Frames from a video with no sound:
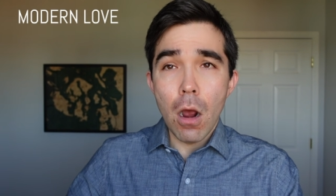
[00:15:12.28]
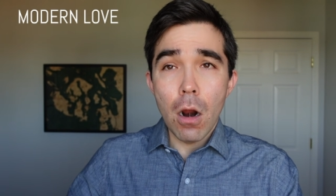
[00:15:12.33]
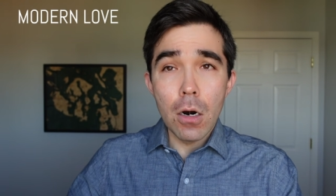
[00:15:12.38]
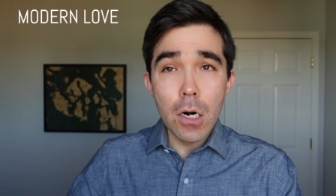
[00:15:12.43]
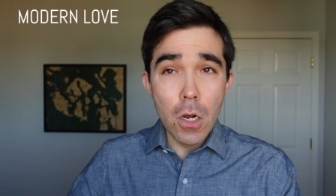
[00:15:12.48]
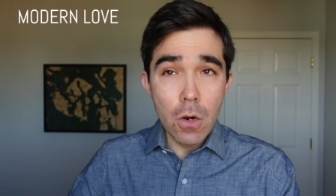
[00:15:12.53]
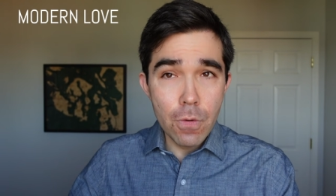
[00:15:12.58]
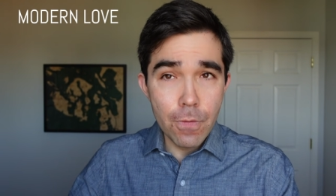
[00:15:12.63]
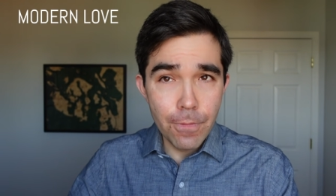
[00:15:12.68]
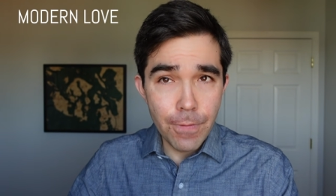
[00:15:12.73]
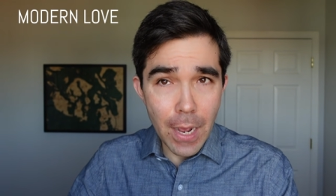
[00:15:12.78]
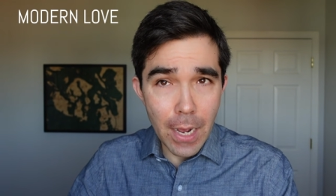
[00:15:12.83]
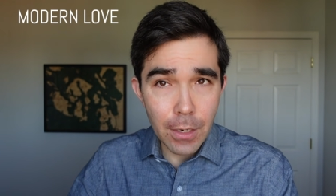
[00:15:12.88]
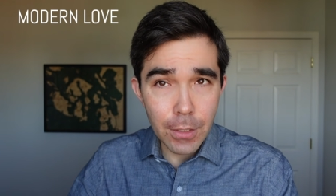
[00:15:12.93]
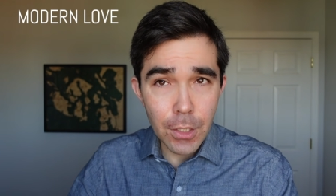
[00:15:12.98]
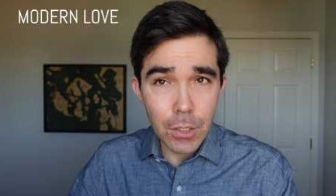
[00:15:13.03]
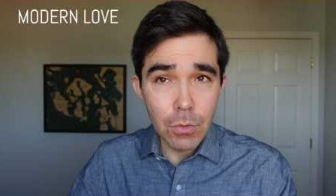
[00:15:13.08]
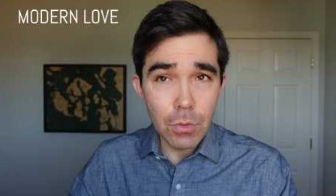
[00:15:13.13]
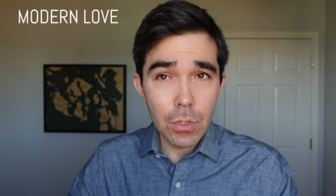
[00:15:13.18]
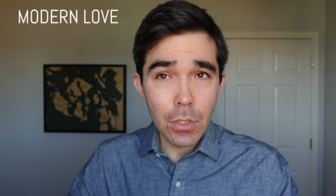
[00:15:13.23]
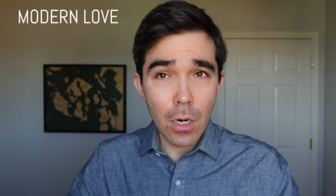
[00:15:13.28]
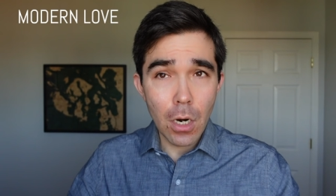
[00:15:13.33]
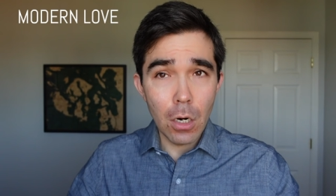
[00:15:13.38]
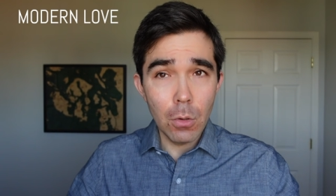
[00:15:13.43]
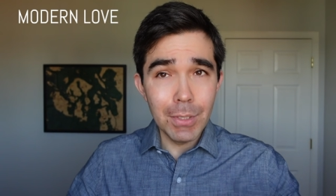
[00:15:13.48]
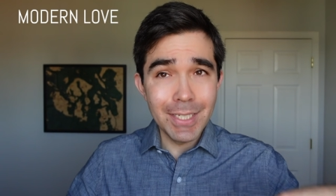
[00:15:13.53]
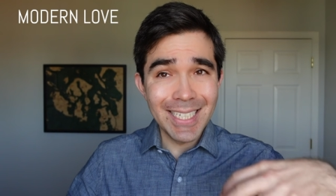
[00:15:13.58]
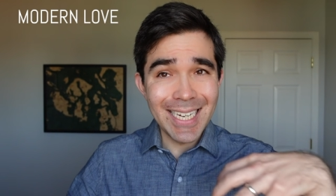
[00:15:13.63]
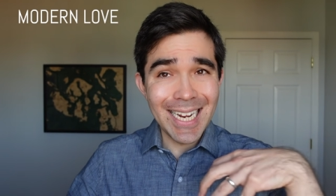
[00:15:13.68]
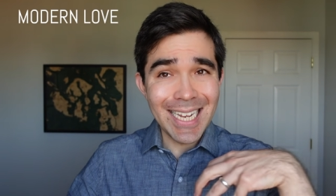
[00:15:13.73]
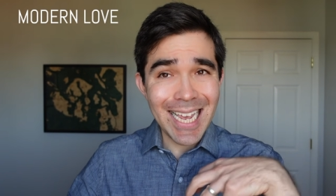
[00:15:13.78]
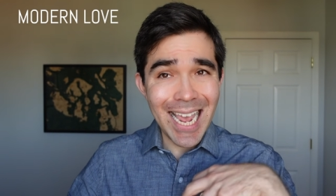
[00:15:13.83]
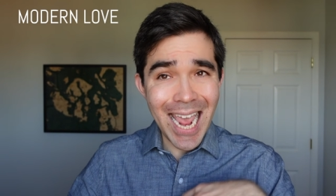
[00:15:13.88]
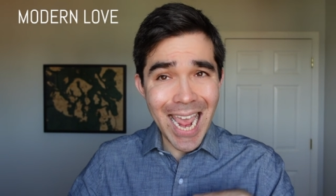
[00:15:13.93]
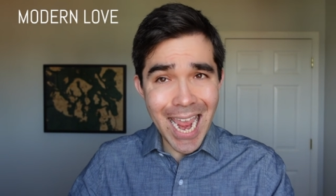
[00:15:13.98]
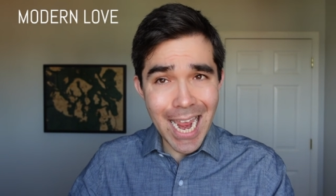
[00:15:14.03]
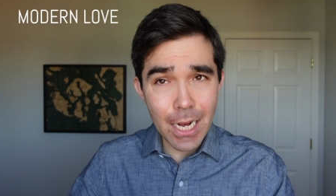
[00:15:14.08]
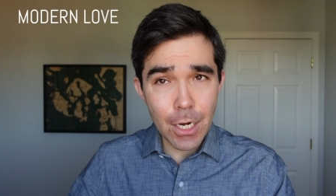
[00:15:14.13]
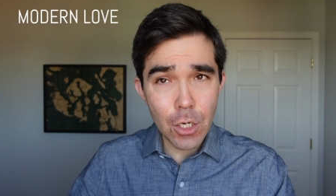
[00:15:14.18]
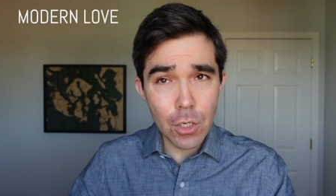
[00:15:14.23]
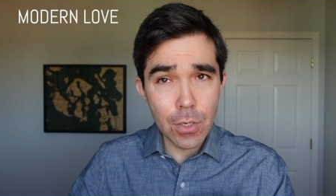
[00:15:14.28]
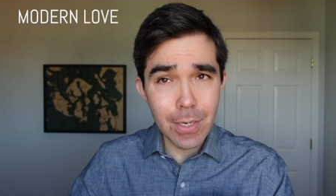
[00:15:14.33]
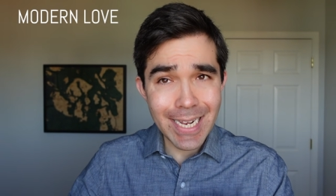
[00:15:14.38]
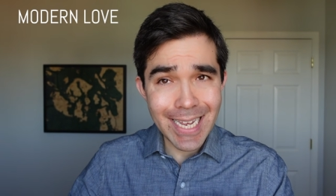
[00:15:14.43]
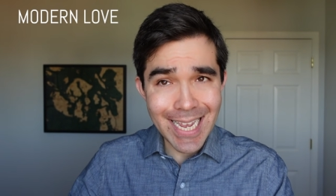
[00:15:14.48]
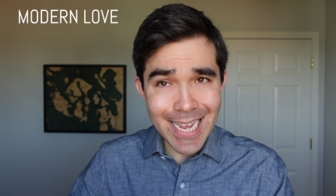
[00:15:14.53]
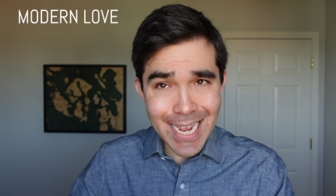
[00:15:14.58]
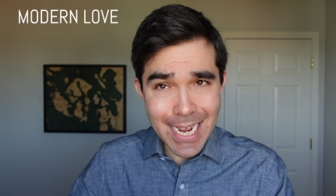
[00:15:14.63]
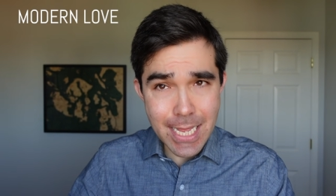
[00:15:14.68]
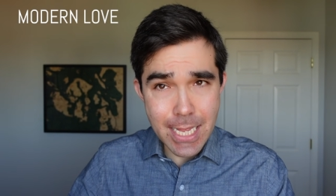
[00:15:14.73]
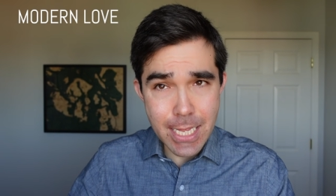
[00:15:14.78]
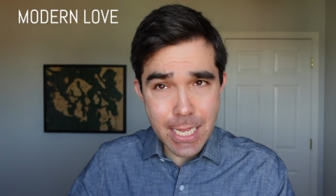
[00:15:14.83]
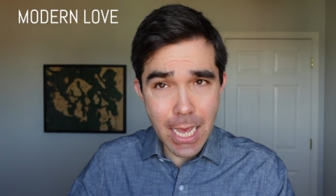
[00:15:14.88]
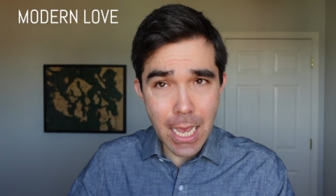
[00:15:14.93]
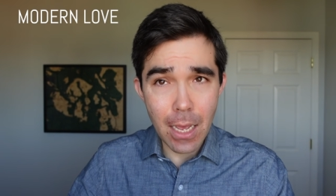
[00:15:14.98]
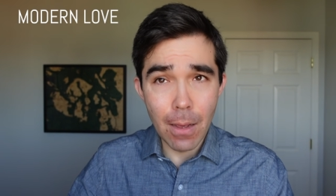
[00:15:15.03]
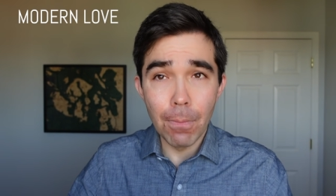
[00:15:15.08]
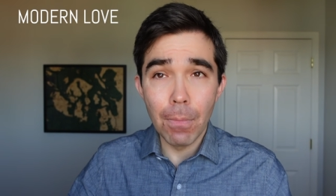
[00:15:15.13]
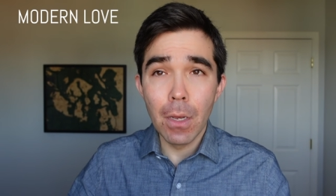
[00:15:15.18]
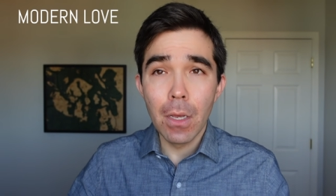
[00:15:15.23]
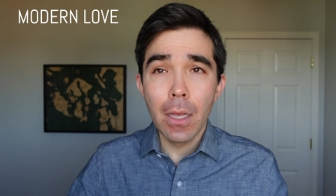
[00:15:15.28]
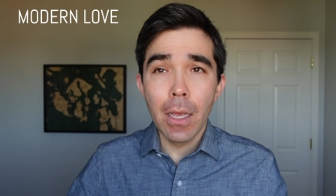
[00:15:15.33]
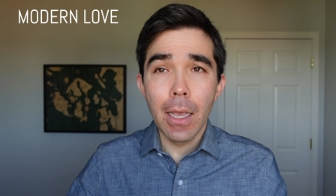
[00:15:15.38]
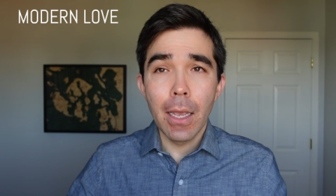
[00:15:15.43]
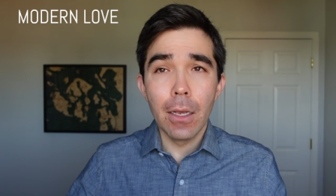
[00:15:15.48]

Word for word: our own values? Are we staying anchored in them?